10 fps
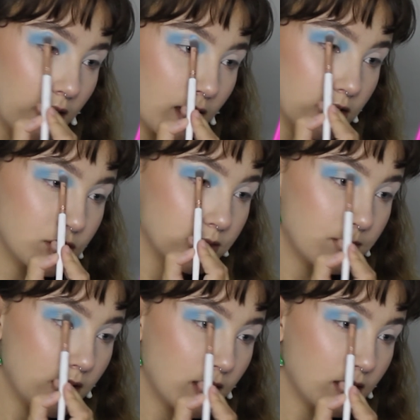and just
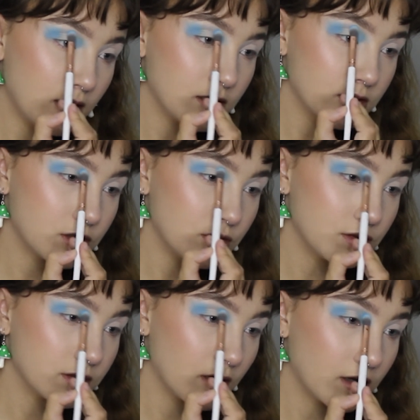meeting these two
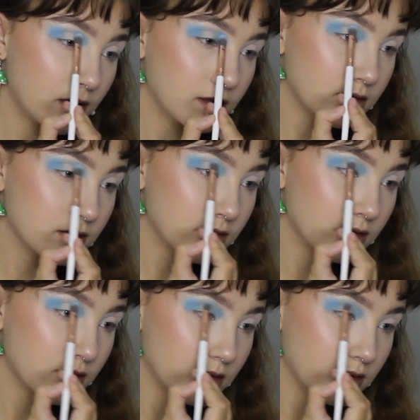sides,